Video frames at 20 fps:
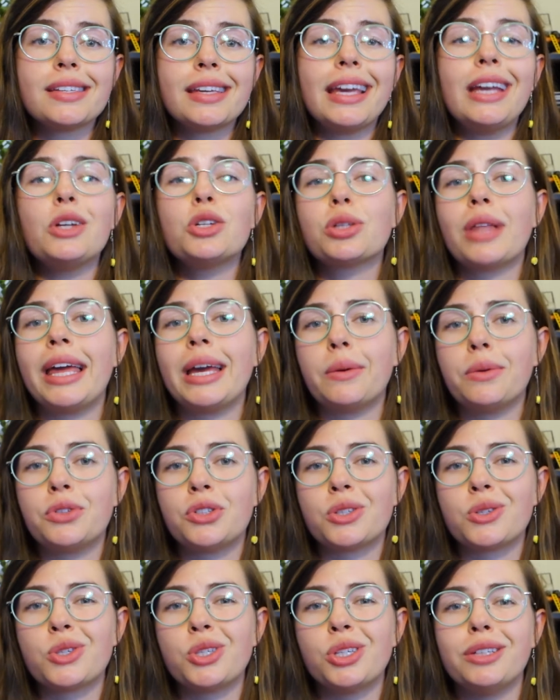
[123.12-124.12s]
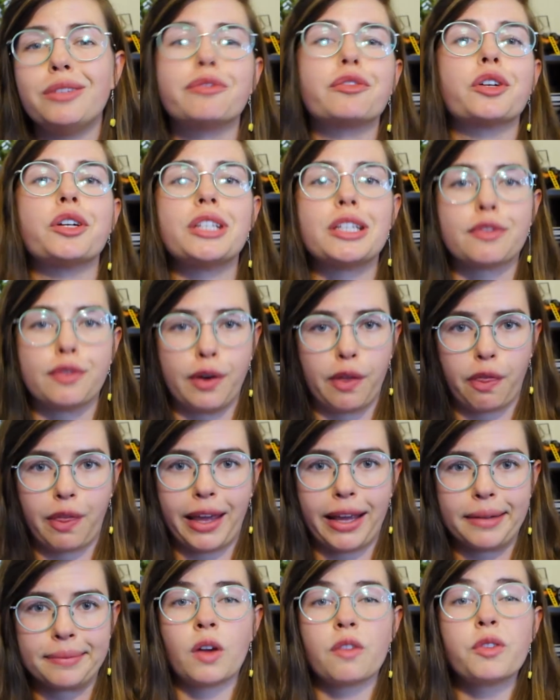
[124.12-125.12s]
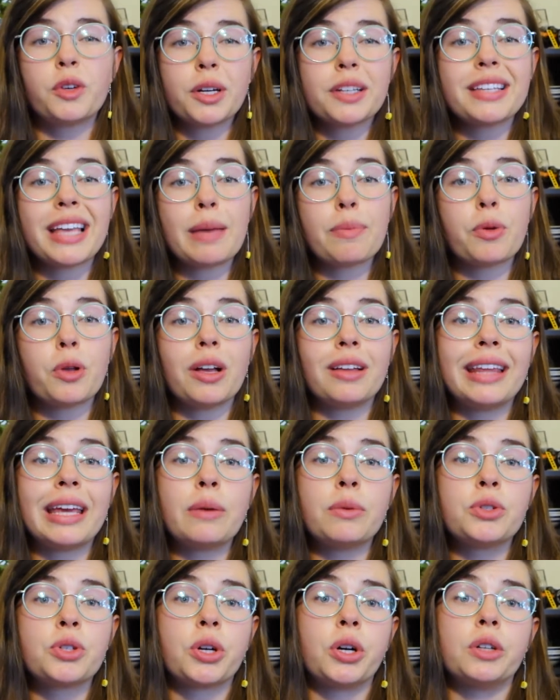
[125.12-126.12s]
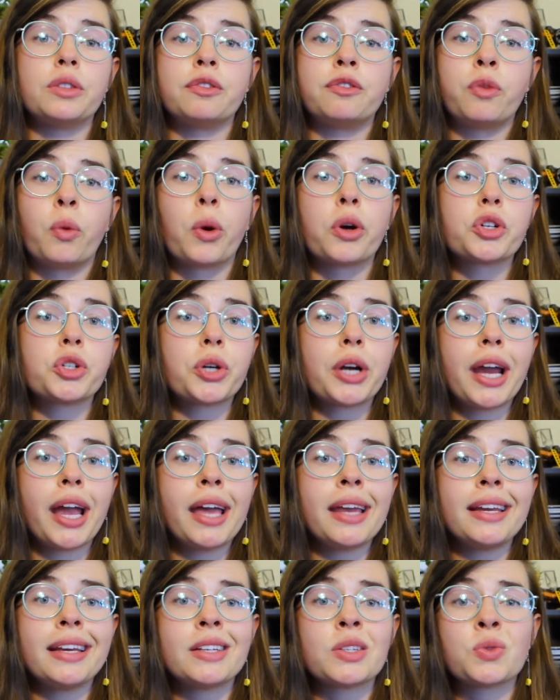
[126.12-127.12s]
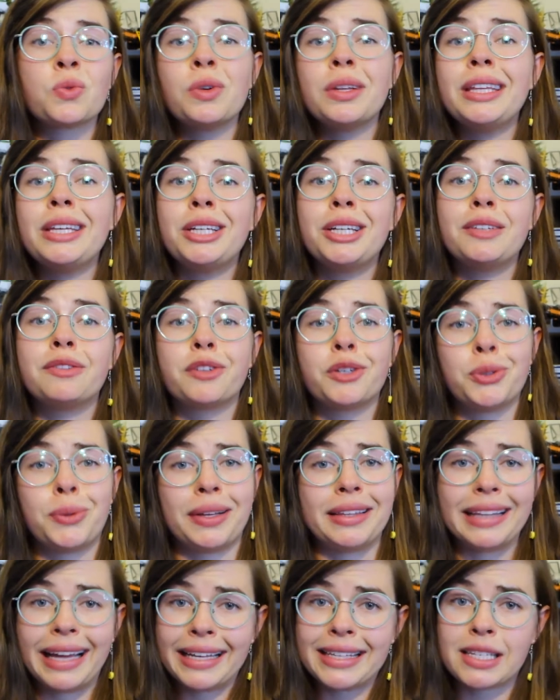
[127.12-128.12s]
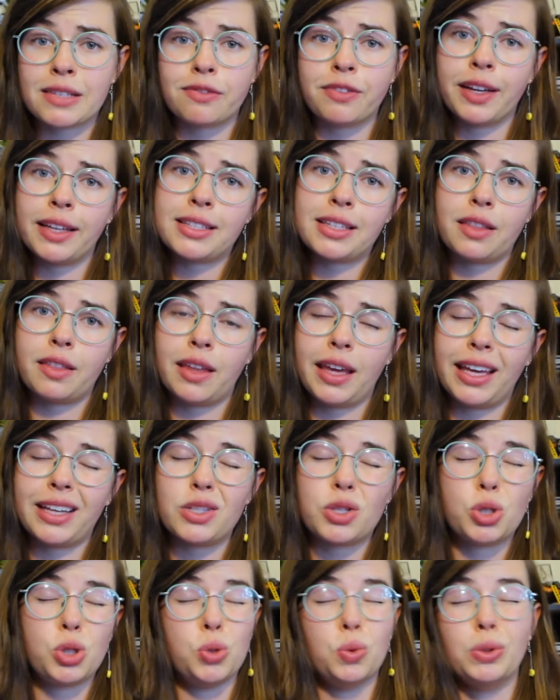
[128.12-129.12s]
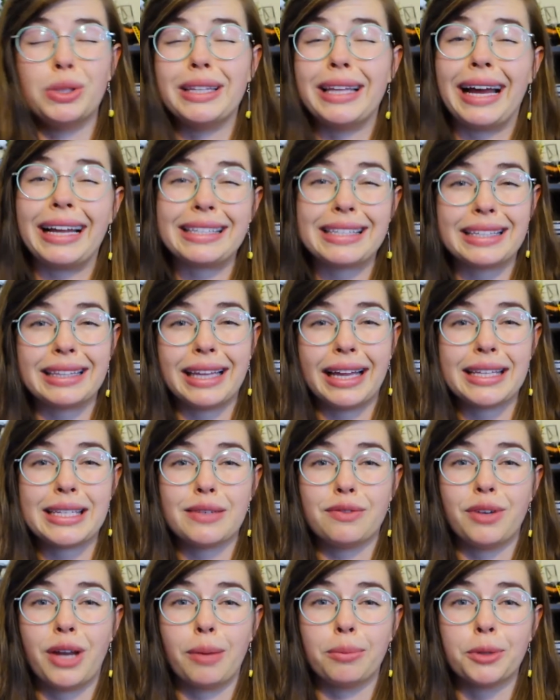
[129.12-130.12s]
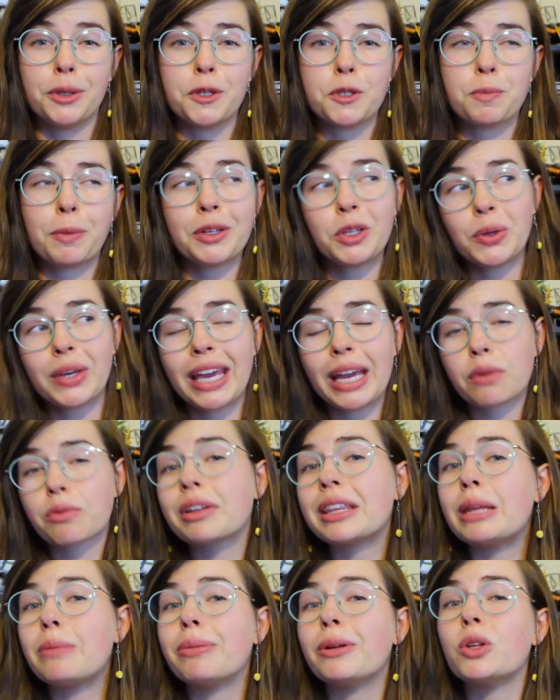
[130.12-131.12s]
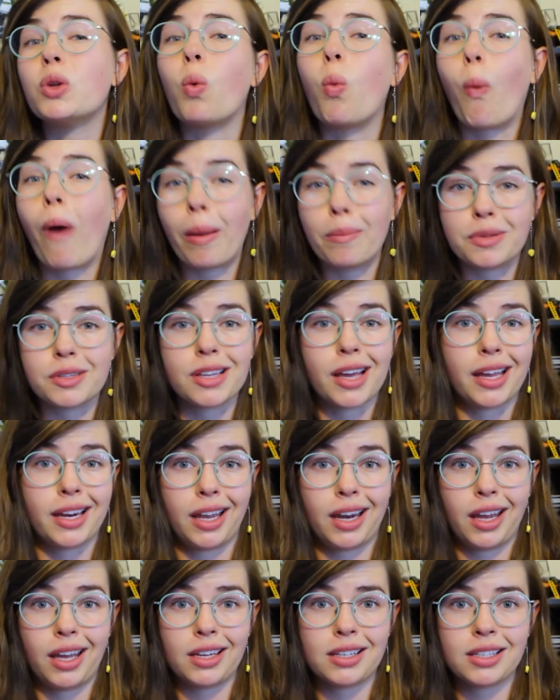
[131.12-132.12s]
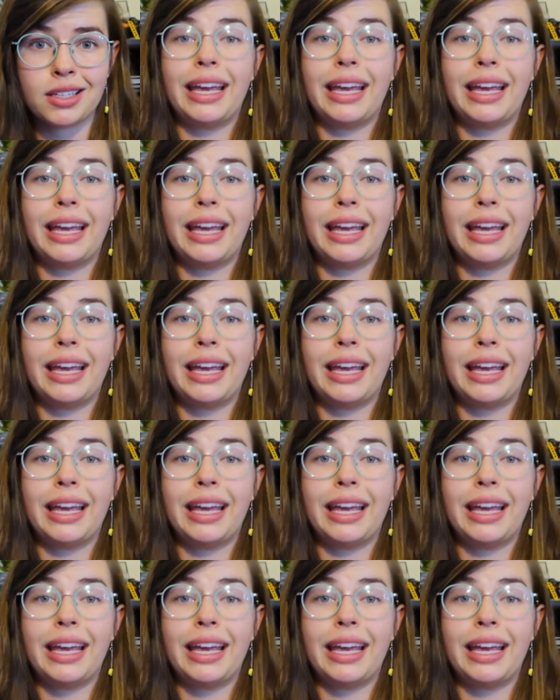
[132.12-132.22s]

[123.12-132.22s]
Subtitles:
each language is good for a different thing. For example, a language called Fortran is really good for doing lots of fancy things to lots and lots of numbers, but you can't really build a website in it.